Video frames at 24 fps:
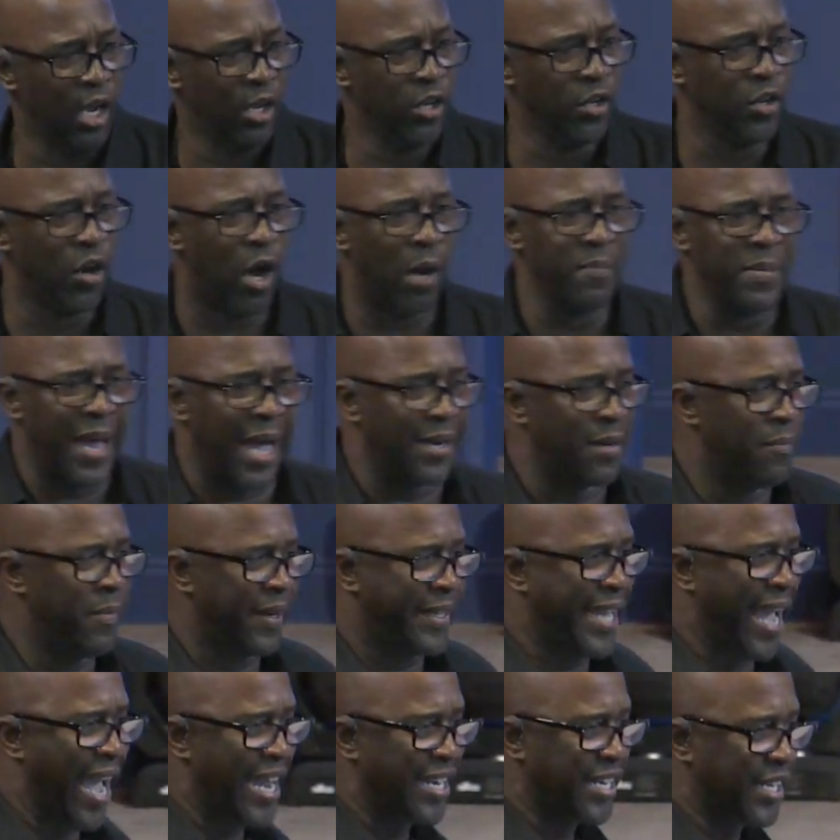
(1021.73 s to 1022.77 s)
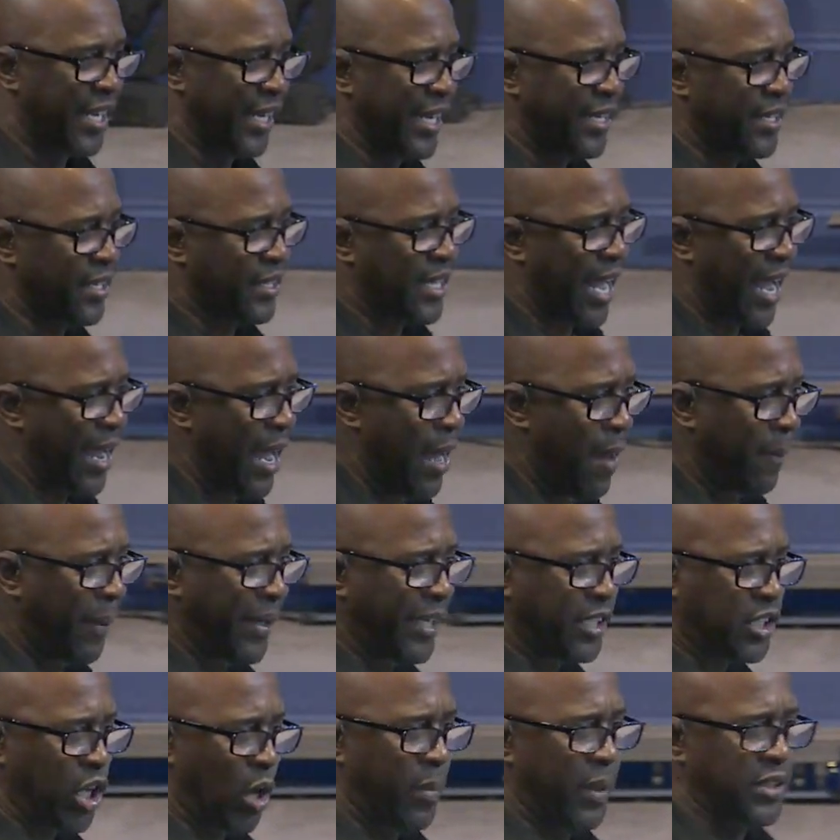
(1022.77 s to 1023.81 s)
You know, I'm not a mechanic or anything, but
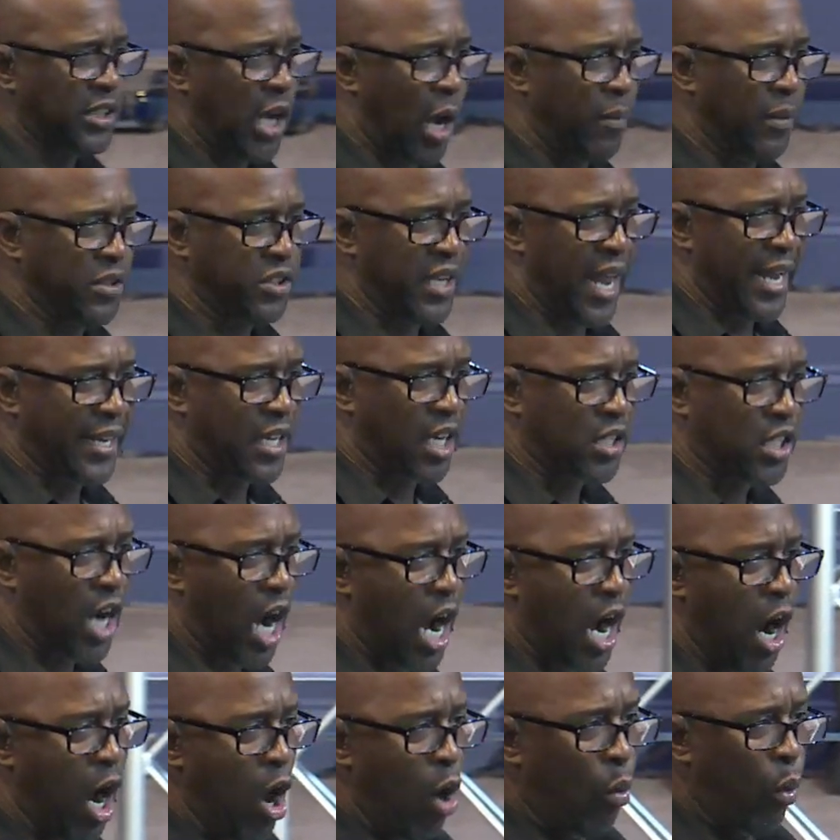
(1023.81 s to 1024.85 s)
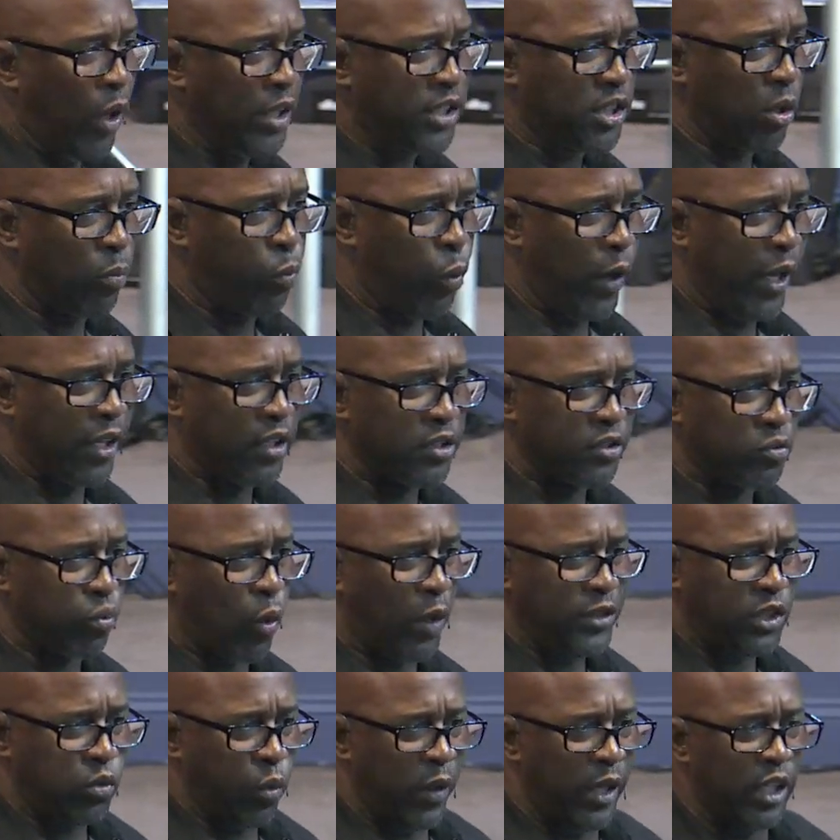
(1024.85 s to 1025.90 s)
he told me it's almost like a car. Once
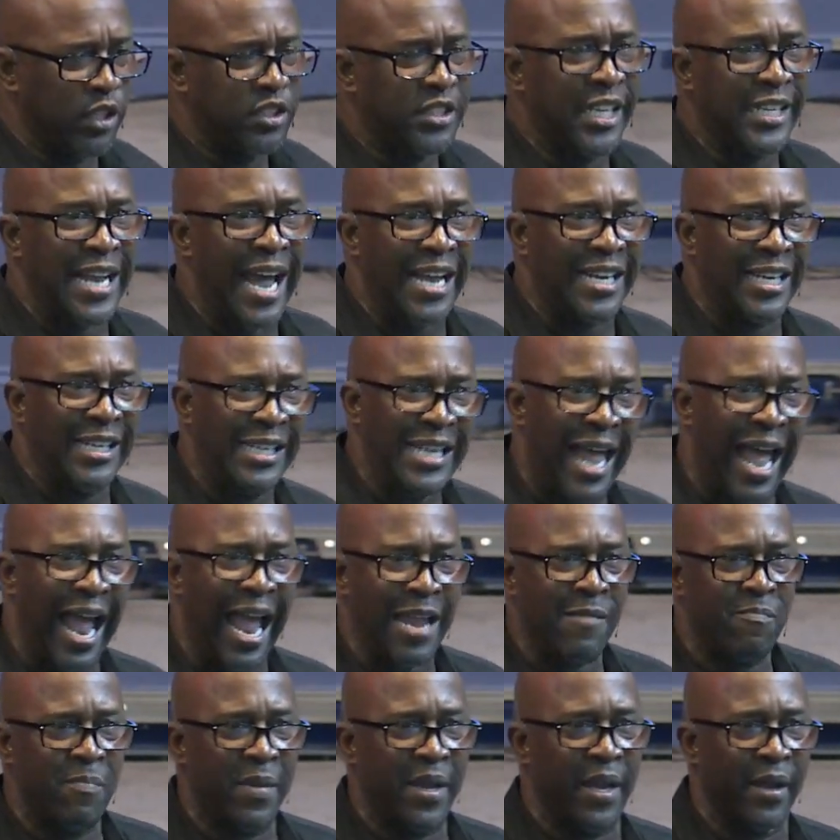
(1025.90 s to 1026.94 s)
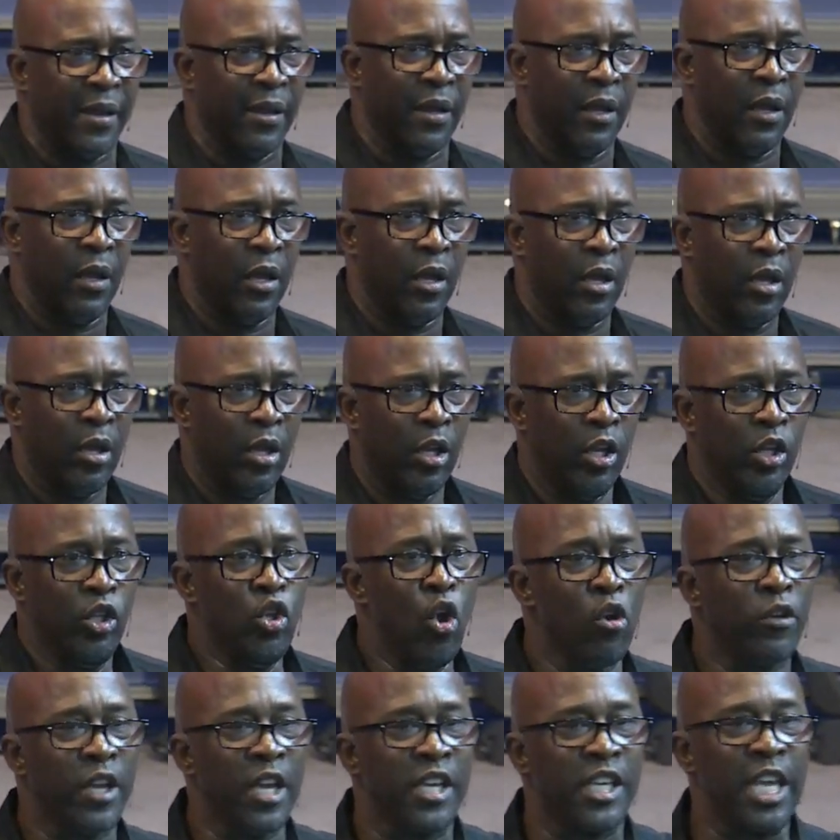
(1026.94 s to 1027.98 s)
wheels get out of alignment,
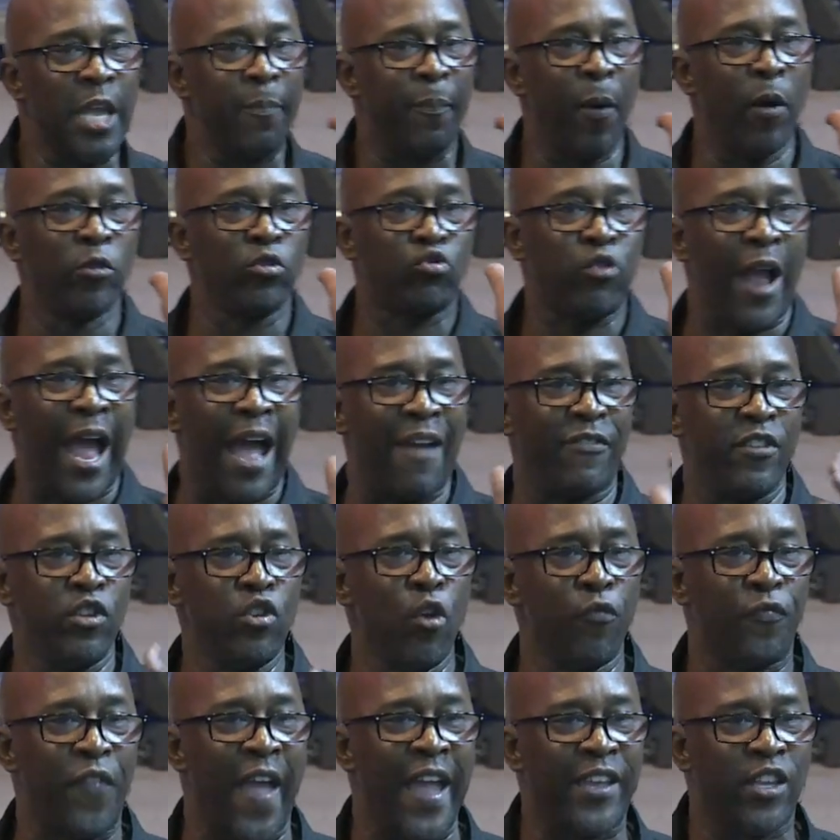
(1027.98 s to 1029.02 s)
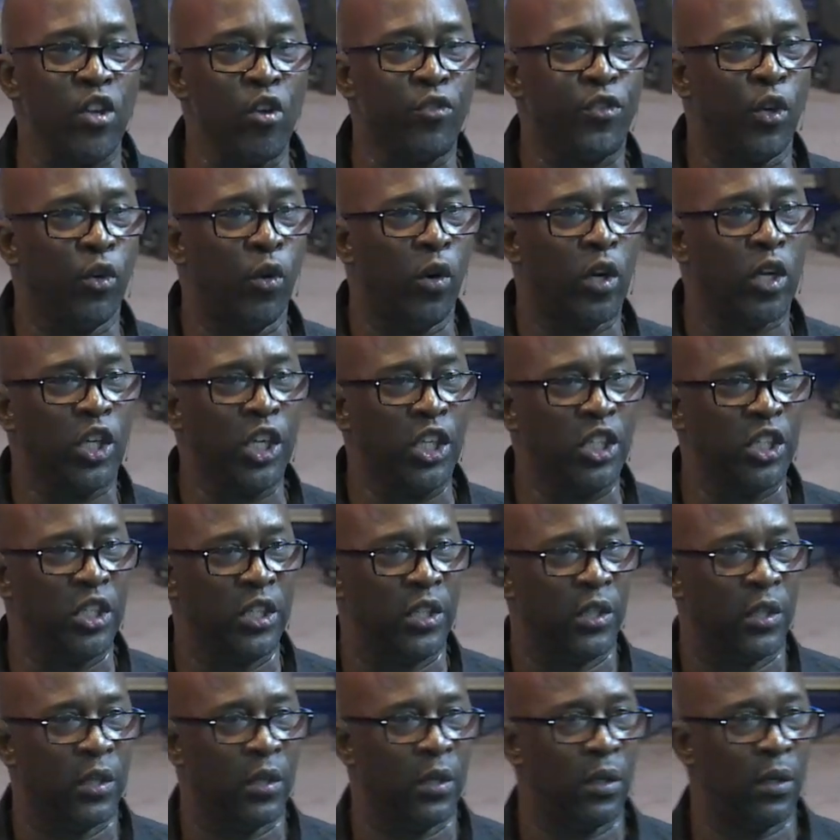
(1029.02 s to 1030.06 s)
you can keep on driving. You think you're doing
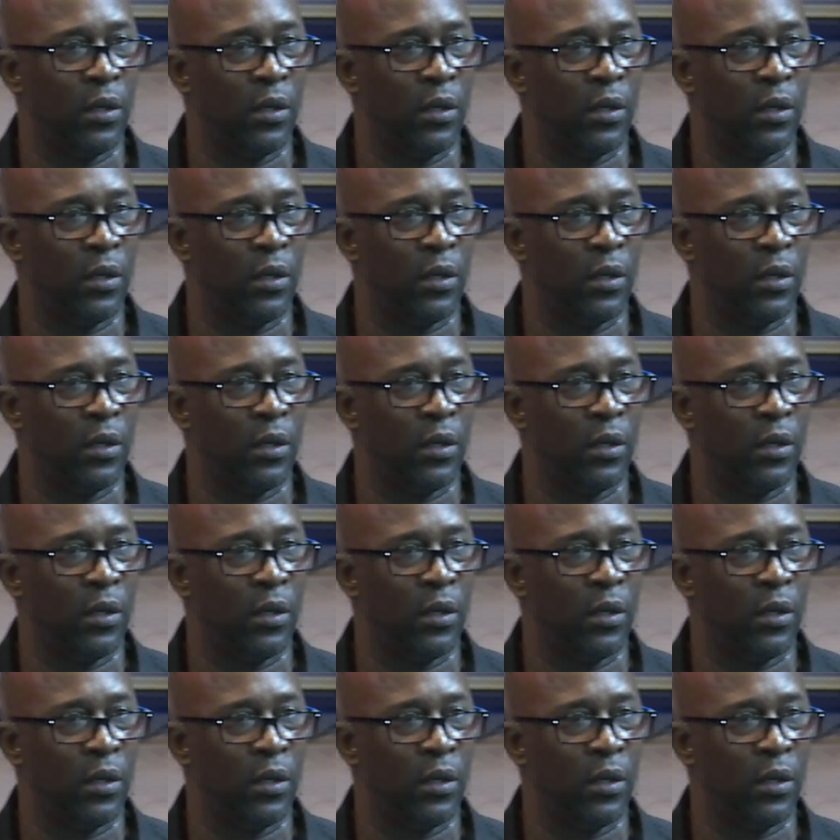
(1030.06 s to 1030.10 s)
good.